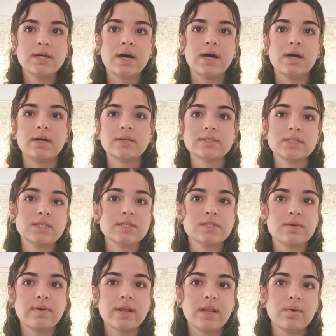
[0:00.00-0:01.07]
as it is
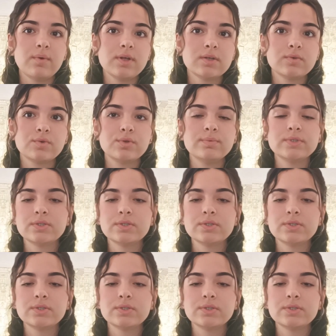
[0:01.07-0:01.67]
a bilingual group,